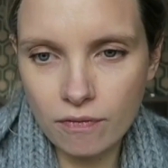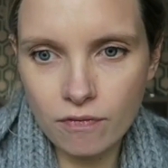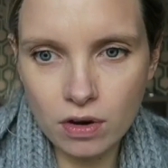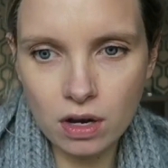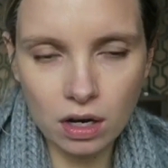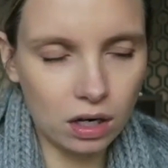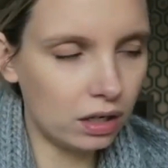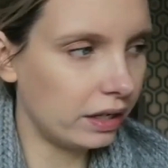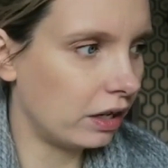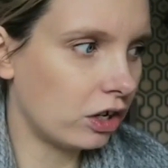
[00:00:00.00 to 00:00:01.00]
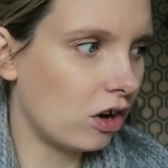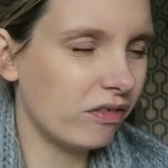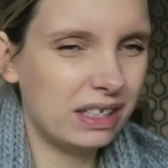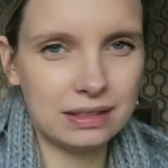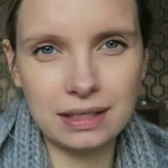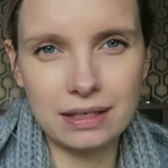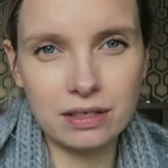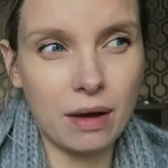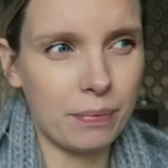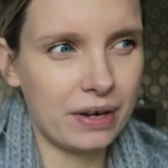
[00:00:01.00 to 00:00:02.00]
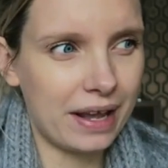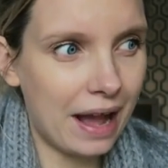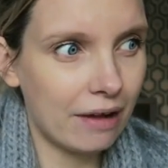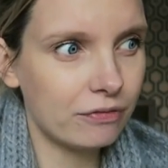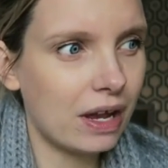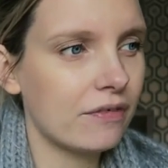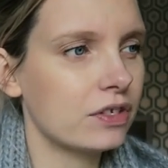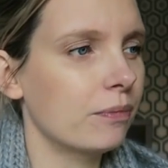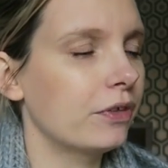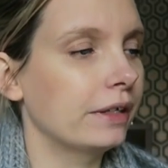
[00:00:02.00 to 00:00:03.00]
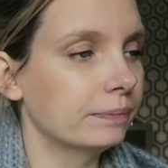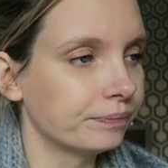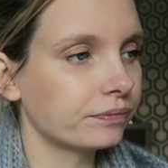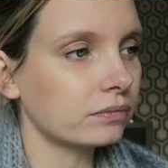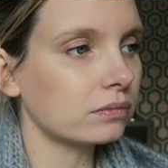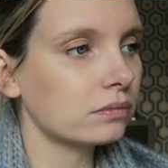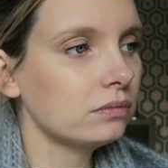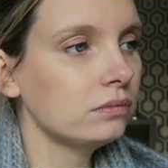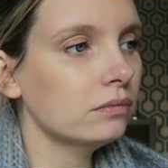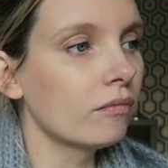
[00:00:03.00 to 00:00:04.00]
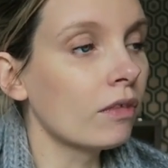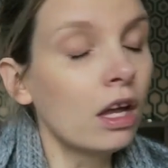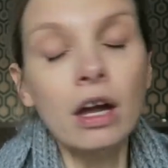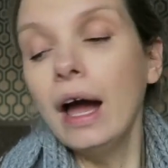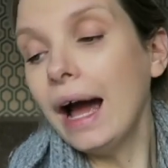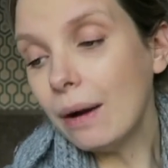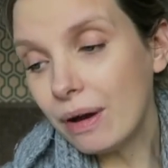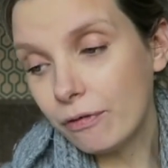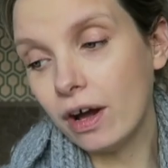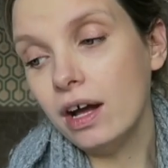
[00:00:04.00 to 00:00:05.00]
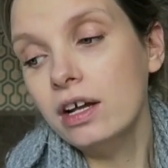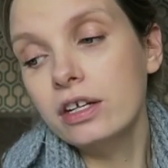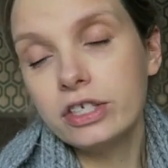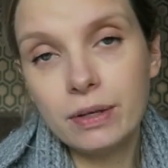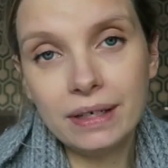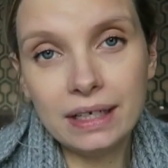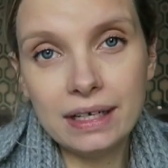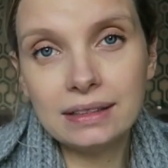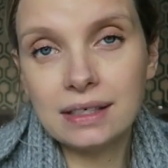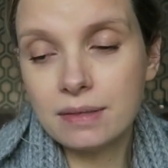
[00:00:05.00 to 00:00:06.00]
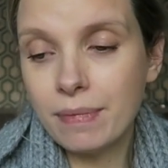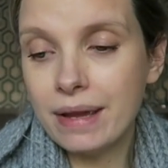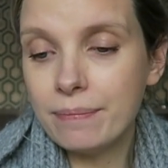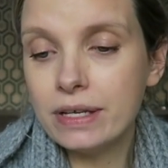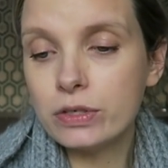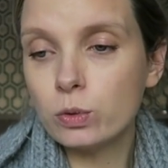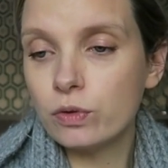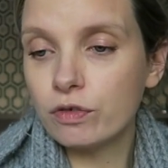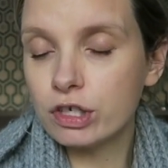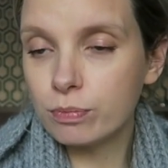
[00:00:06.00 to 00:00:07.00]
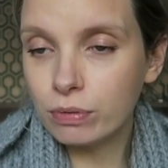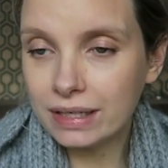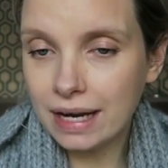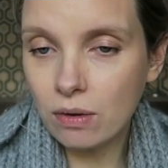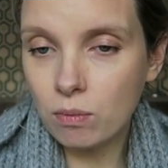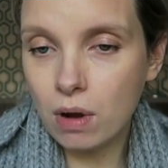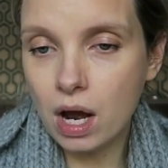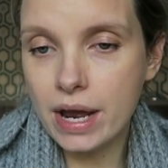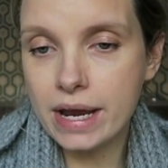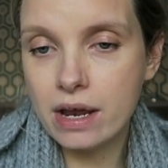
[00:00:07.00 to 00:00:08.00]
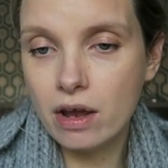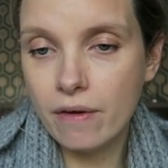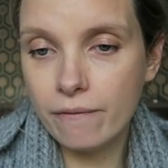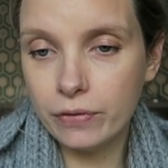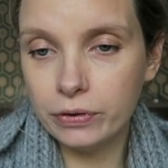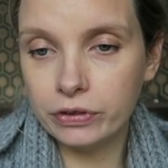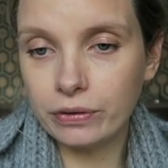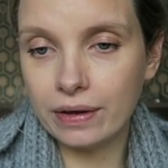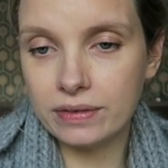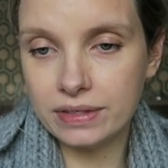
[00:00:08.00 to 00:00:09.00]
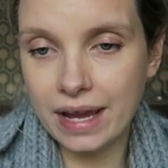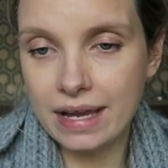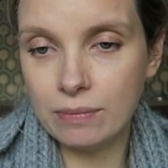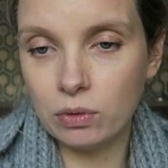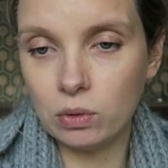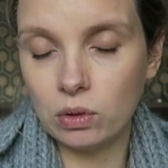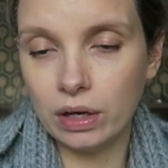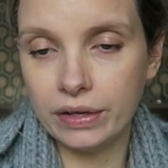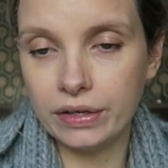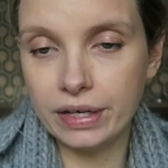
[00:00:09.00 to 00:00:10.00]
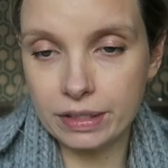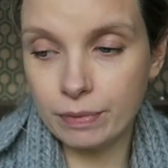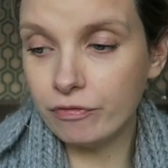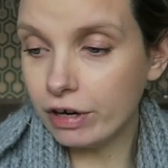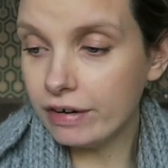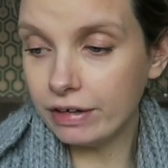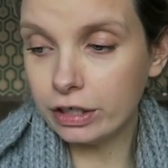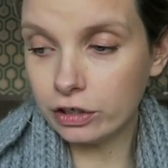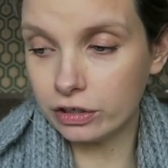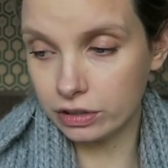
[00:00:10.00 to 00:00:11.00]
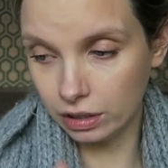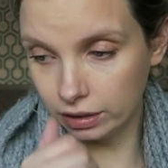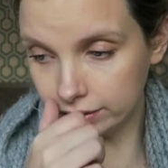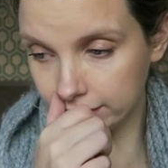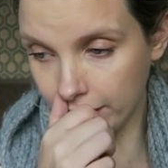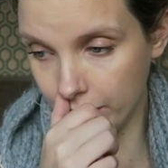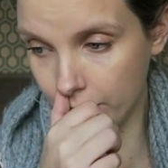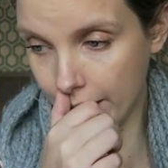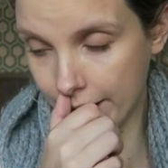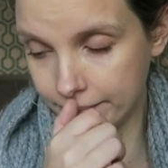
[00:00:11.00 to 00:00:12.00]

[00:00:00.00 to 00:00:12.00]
of like I can't really stand up, and I have to have something. However, doing this has made me sort of spread out my food throughout the day more, and it's been really, really good. So